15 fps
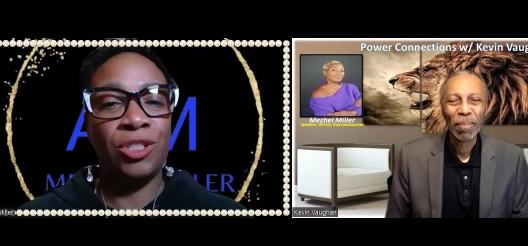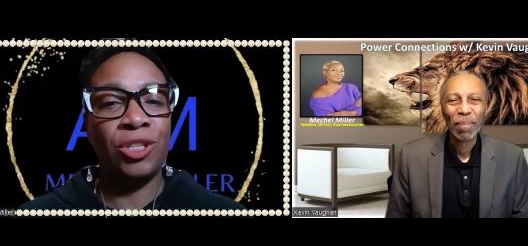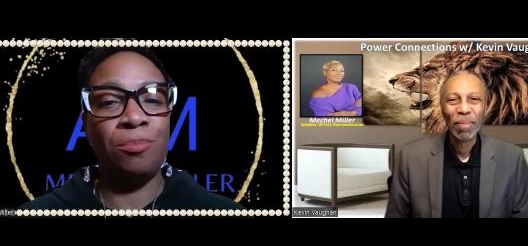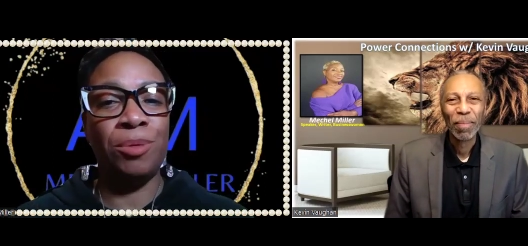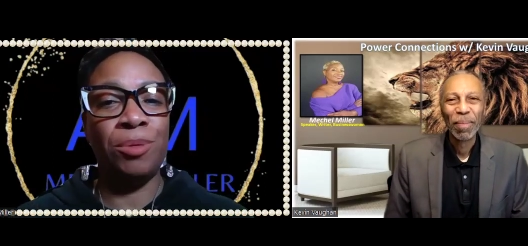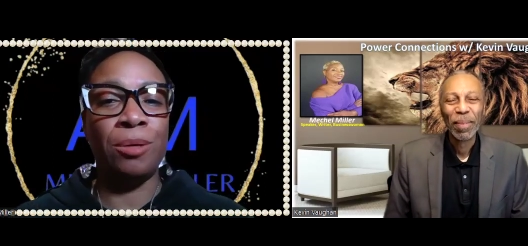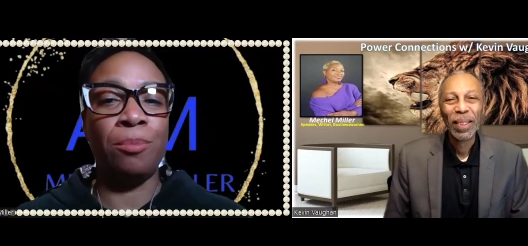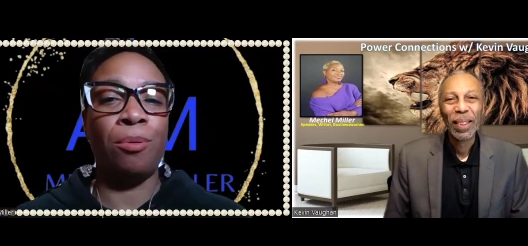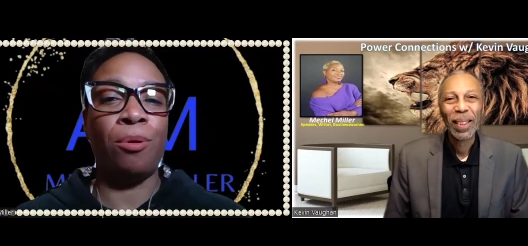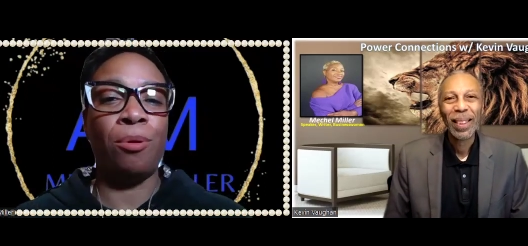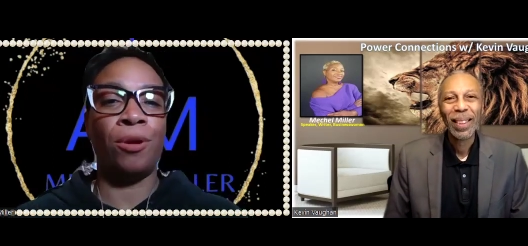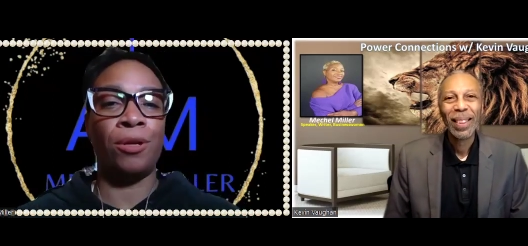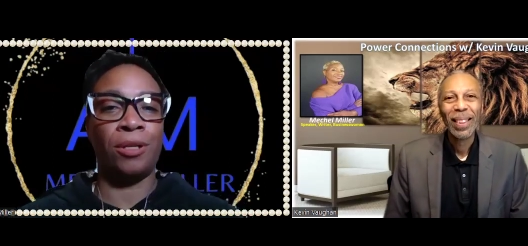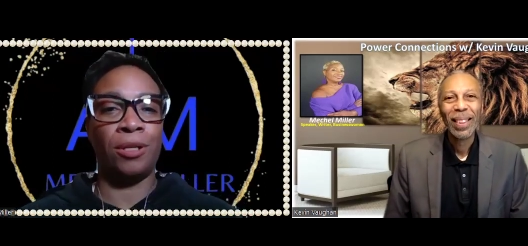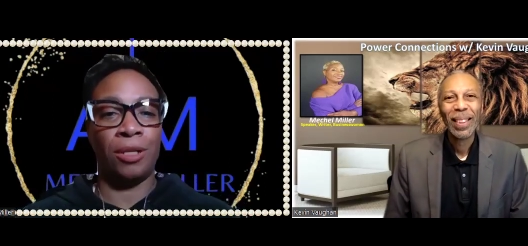Speaker 1: to be a
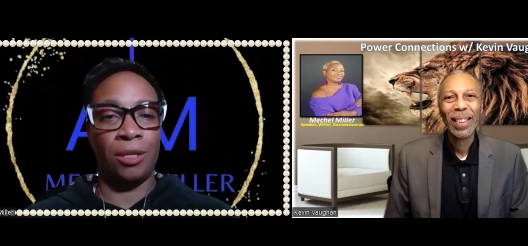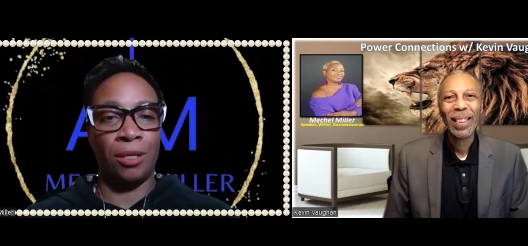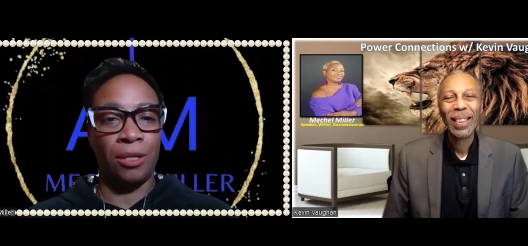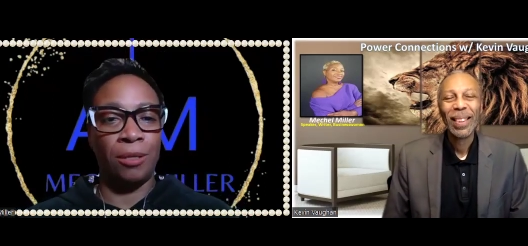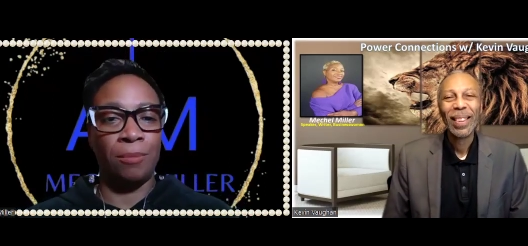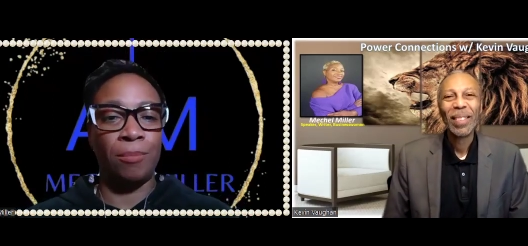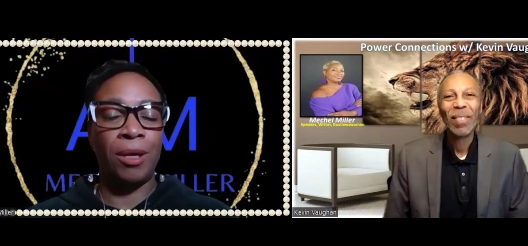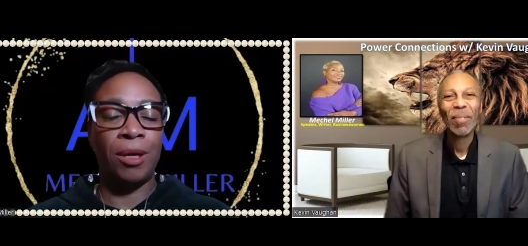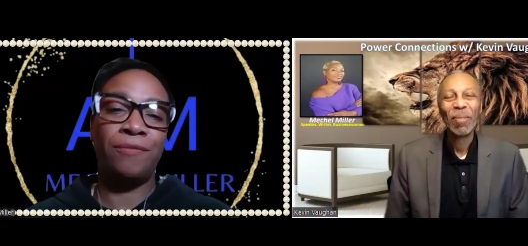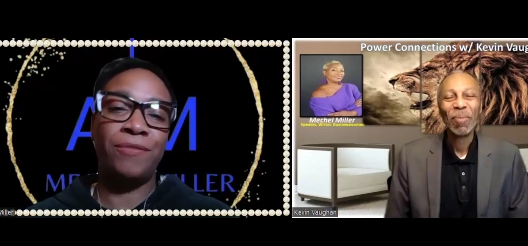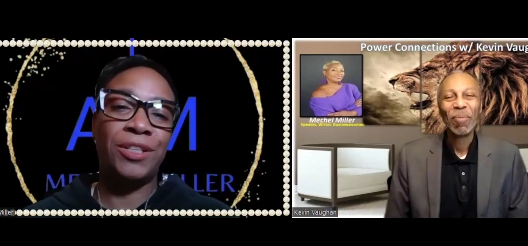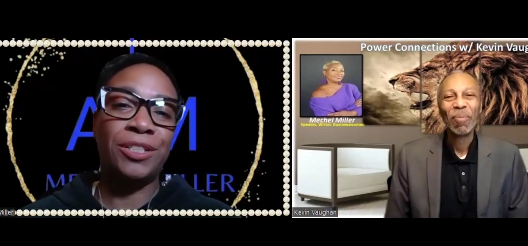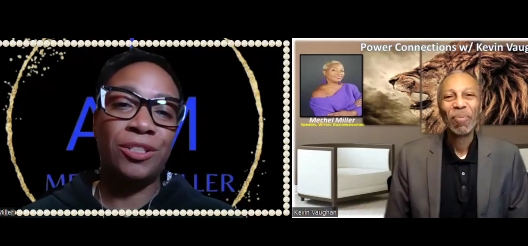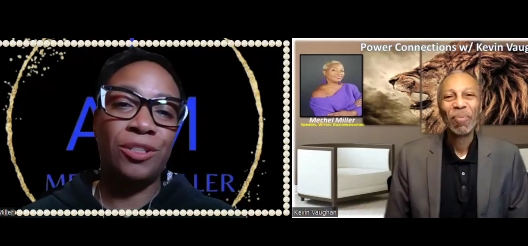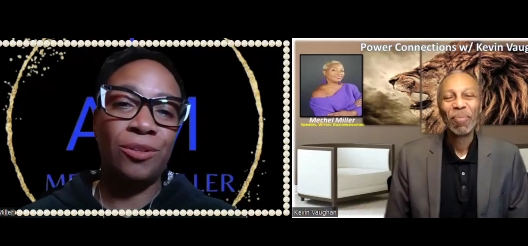part um, of
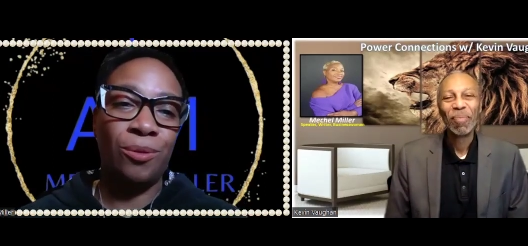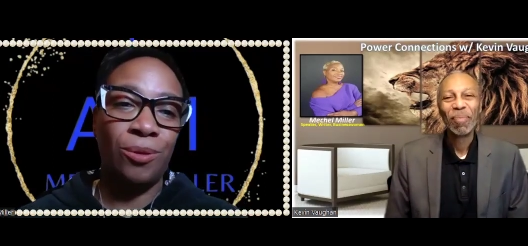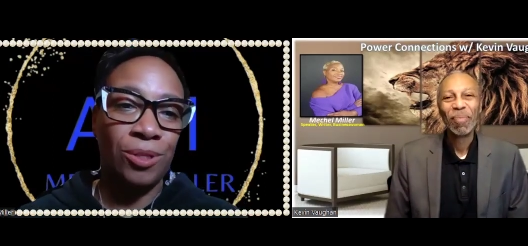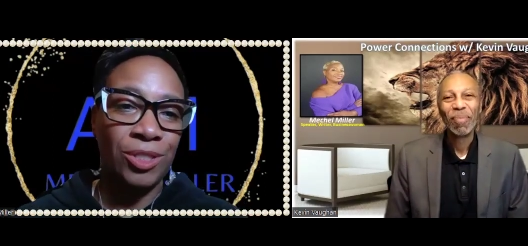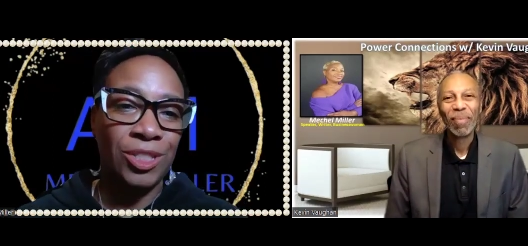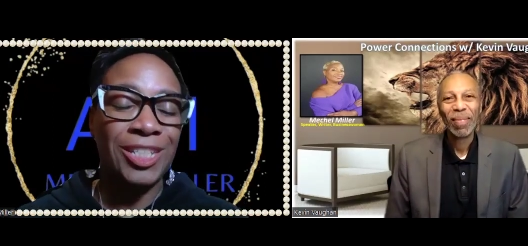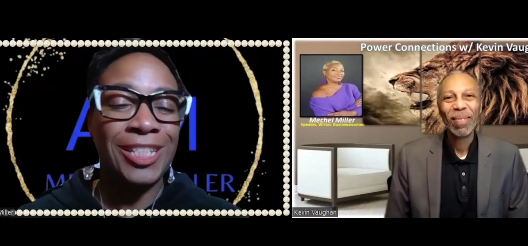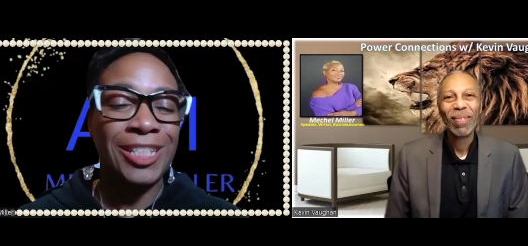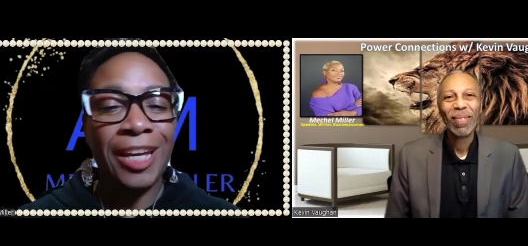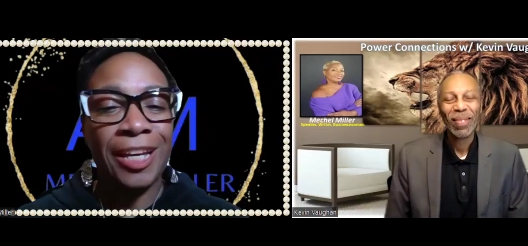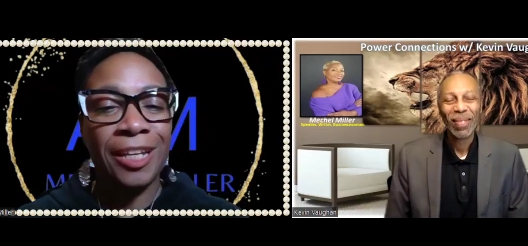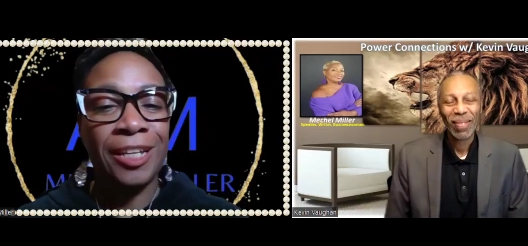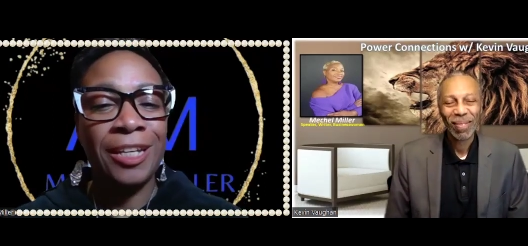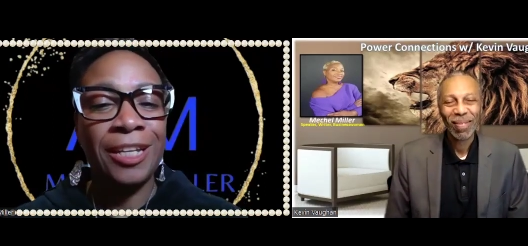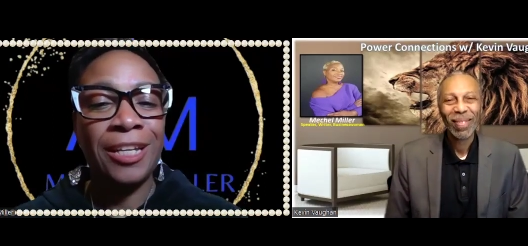it on
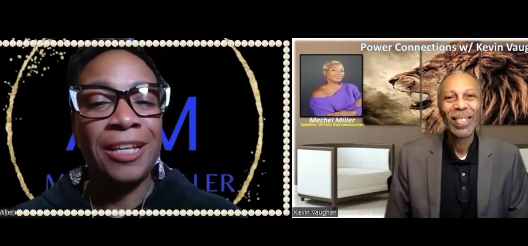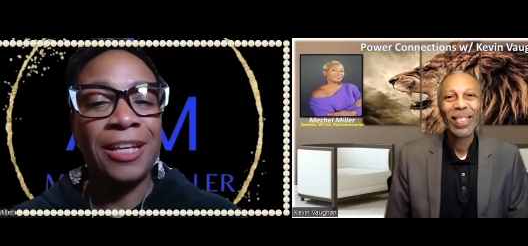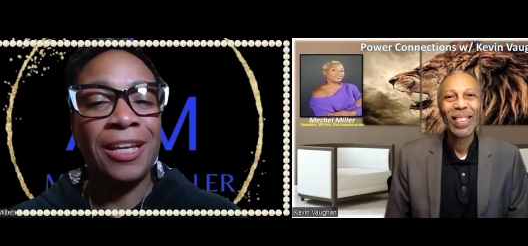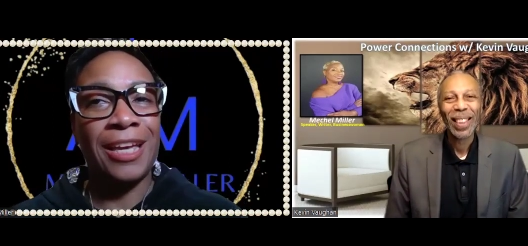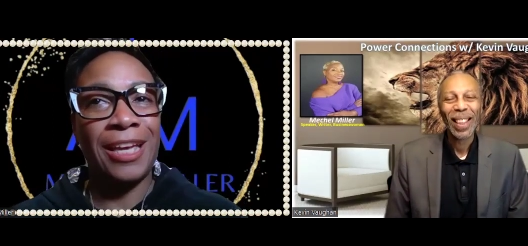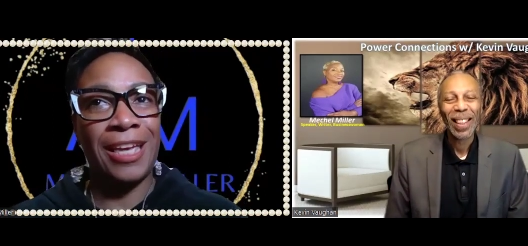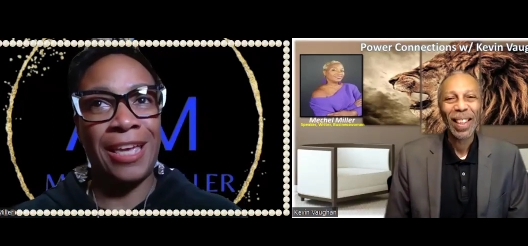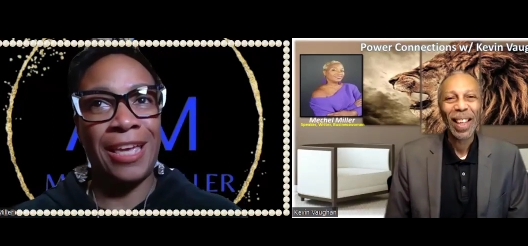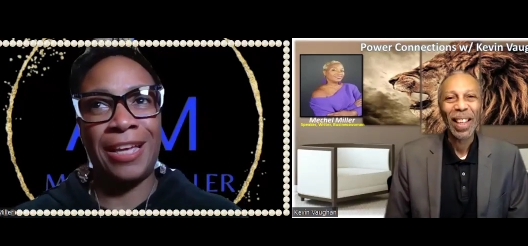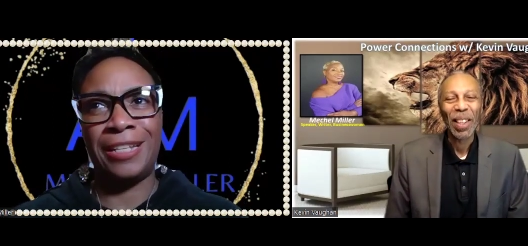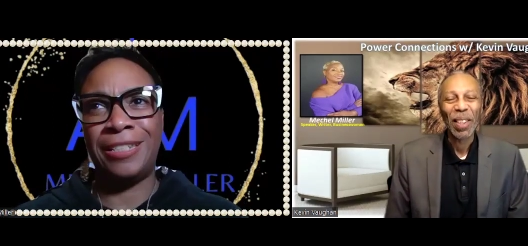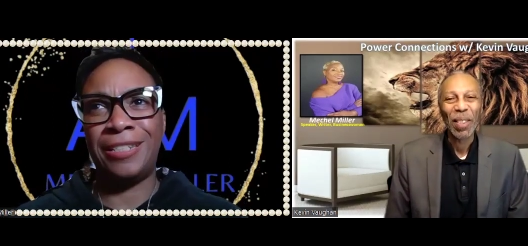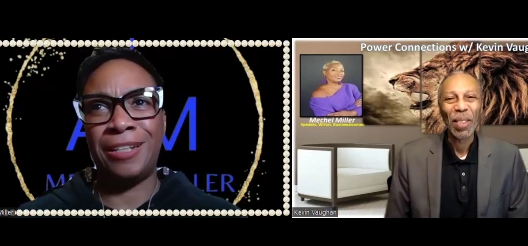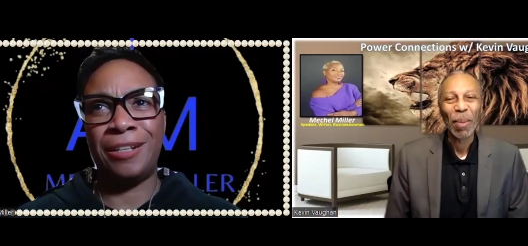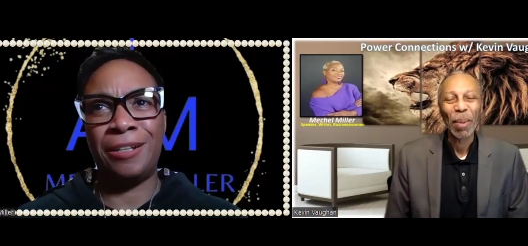today. And
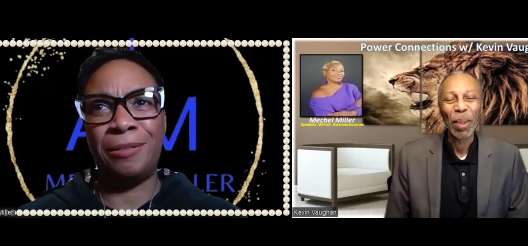yeah,